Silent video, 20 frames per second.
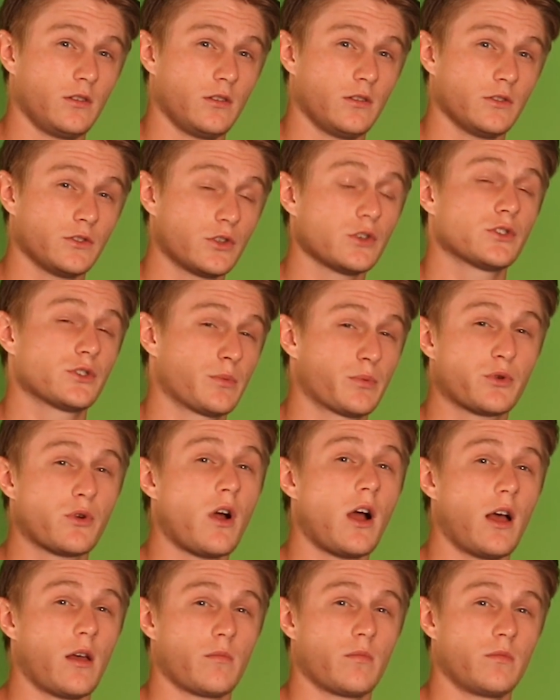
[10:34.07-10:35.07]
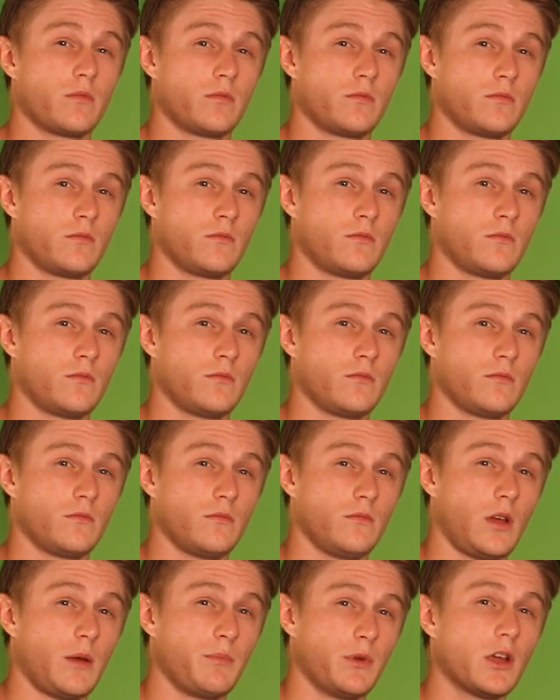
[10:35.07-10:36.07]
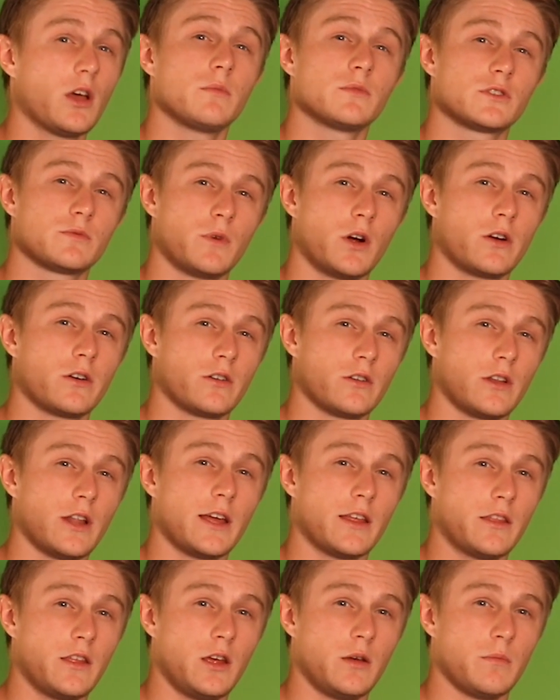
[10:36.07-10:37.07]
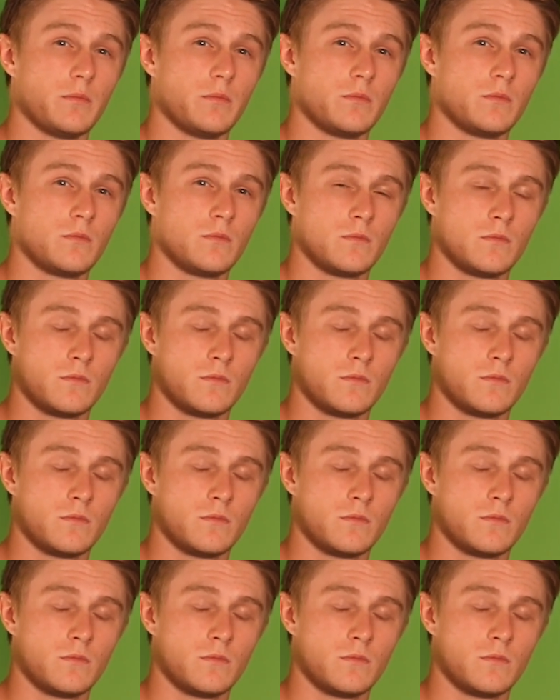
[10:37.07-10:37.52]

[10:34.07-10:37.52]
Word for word: So subscribe and become smart like them.